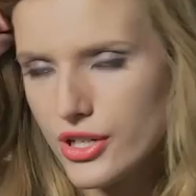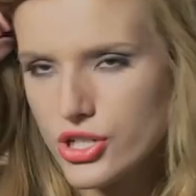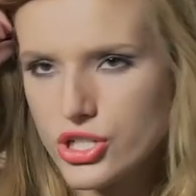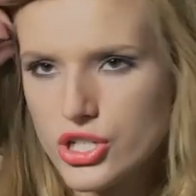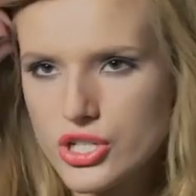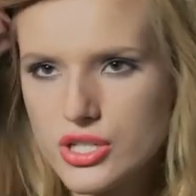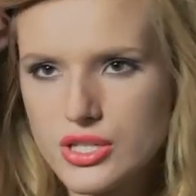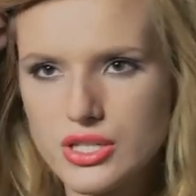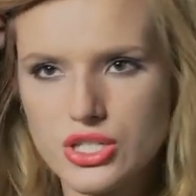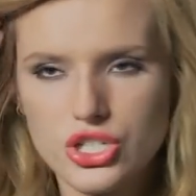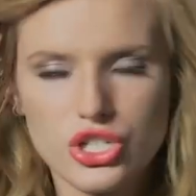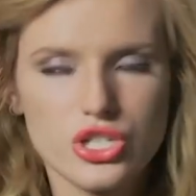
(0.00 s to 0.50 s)
that
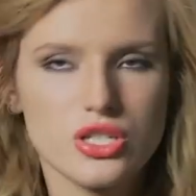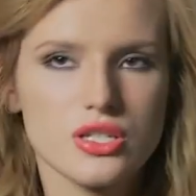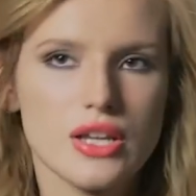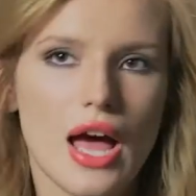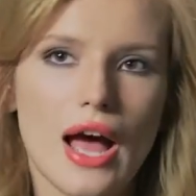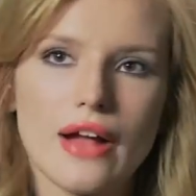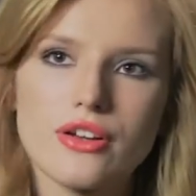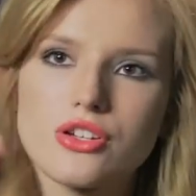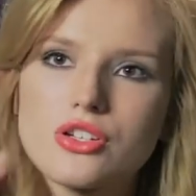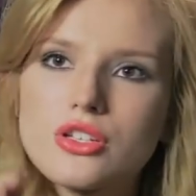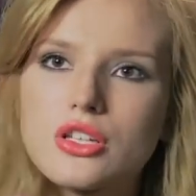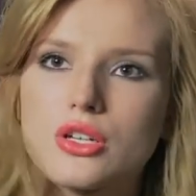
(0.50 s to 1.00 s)
she just
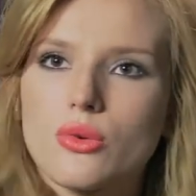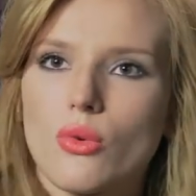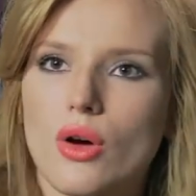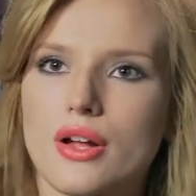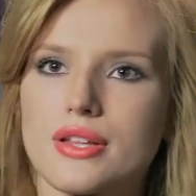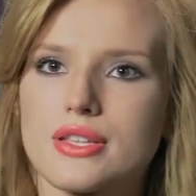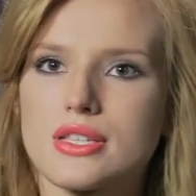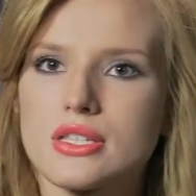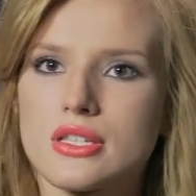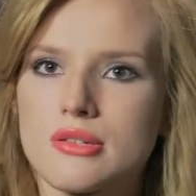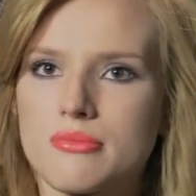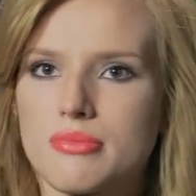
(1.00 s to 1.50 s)
naturally
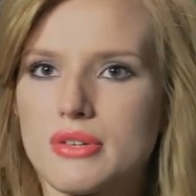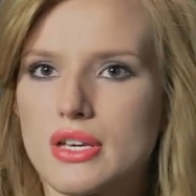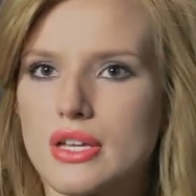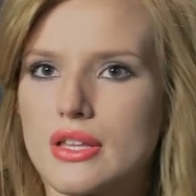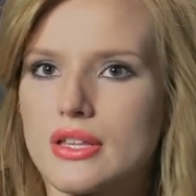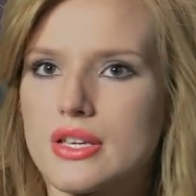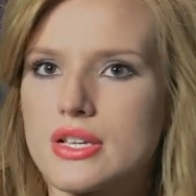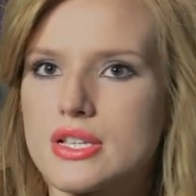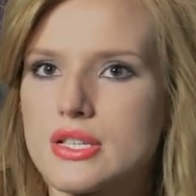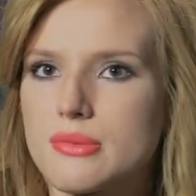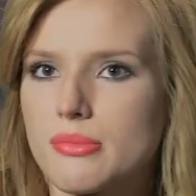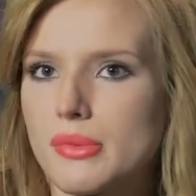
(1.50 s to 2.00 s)
wants to be
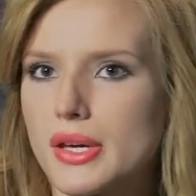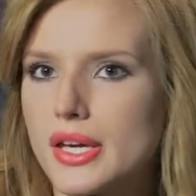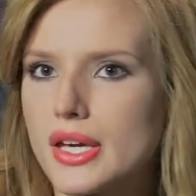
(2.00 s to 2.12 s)
this